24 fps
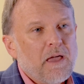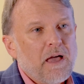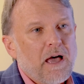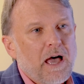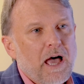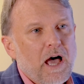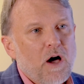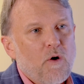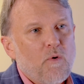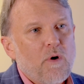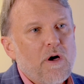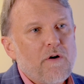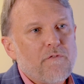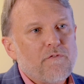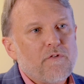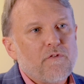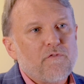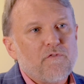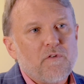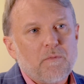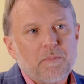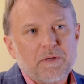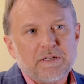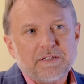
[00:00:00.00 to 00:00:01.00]
However,
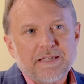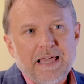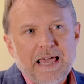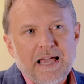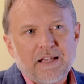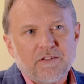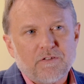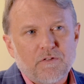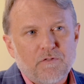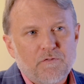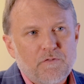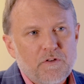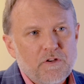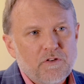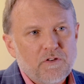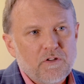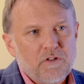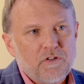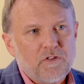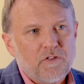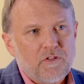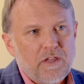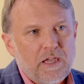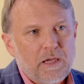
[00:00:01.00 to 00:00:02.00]
from a
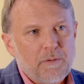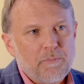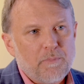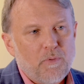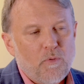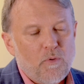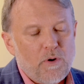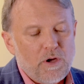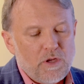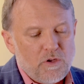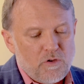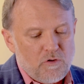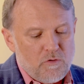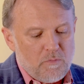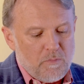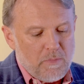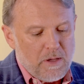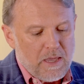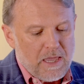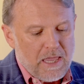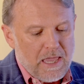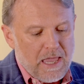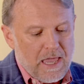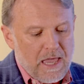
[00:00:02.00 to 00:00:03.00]
tax-efficient standpoint, you
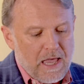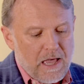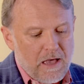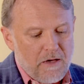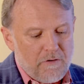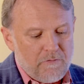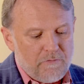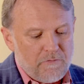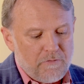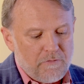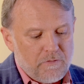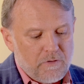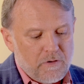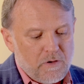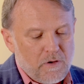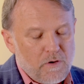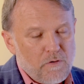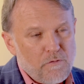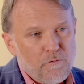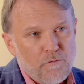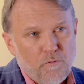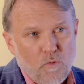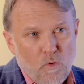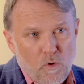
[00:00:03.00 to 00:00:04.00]
may have
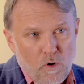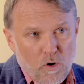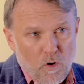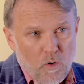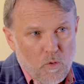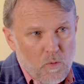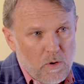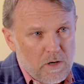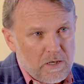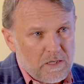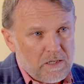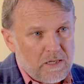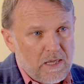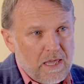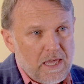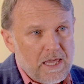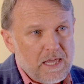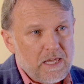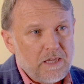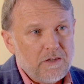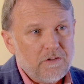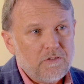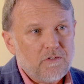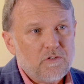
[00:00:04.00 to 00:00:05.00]

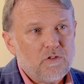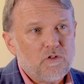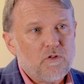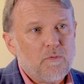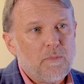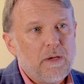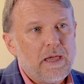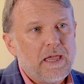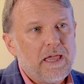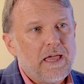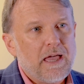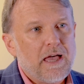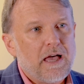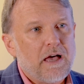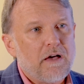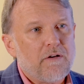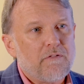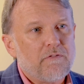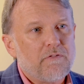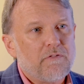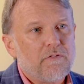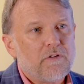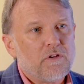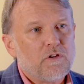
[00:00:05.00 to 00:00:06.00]
401ks, you may
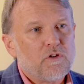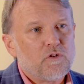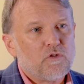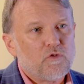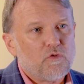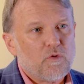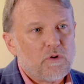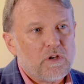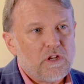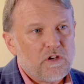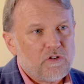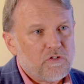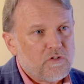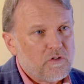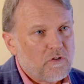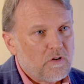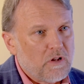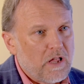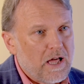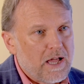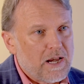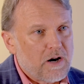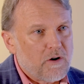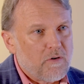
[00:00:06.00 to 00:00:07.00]
have traditional
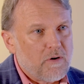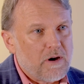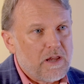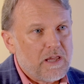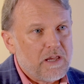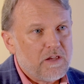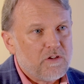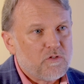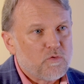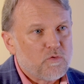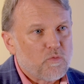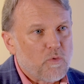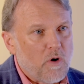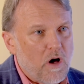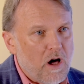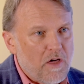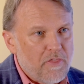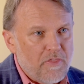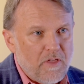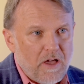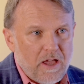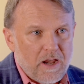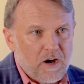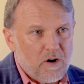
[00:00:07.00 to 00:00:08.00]
IRAs,
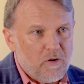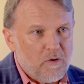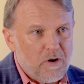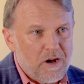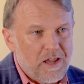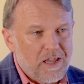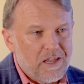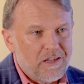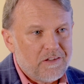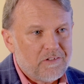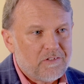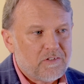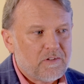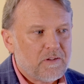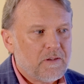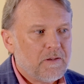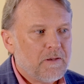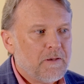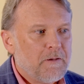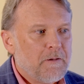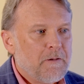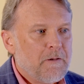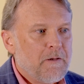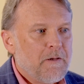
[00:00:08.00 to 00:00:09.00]
Roth IRAs.
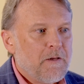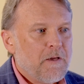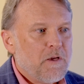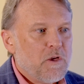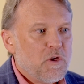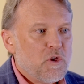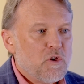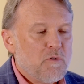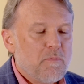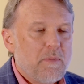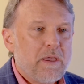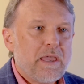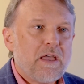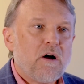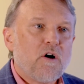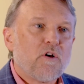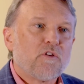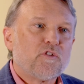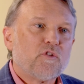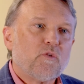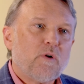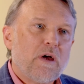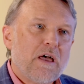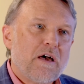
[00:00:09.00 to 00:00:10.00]
You may
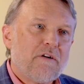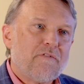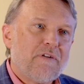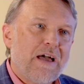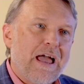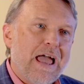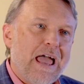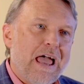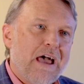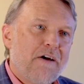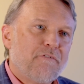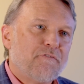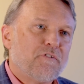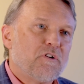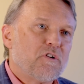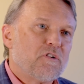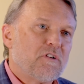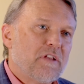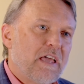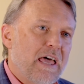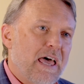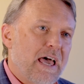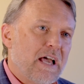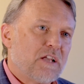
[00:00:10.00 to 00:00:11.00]
also have
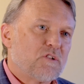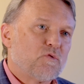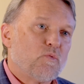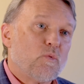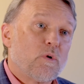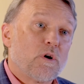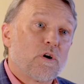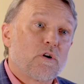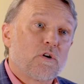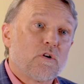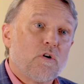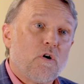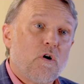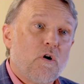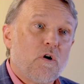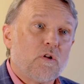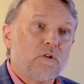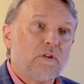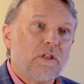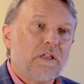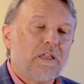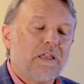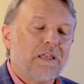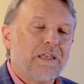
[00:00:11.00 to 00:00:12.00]
after-tax, what are
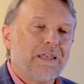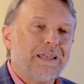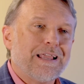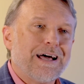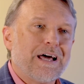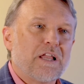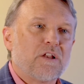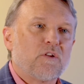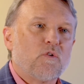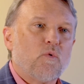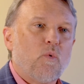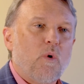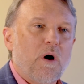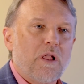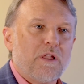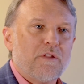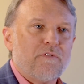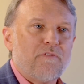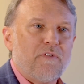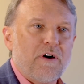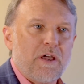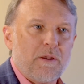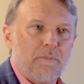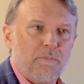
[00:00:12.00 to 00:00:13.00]
called
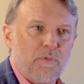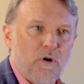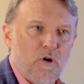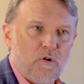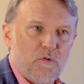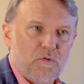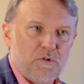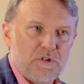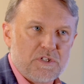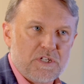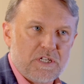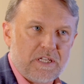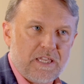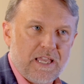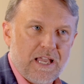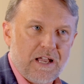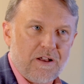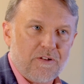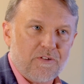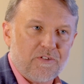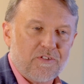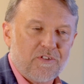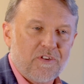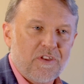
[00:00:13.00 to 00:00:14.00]
non-qualified brokerage
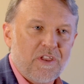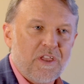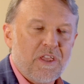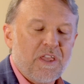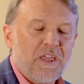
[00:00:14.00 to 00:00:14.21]
accounts.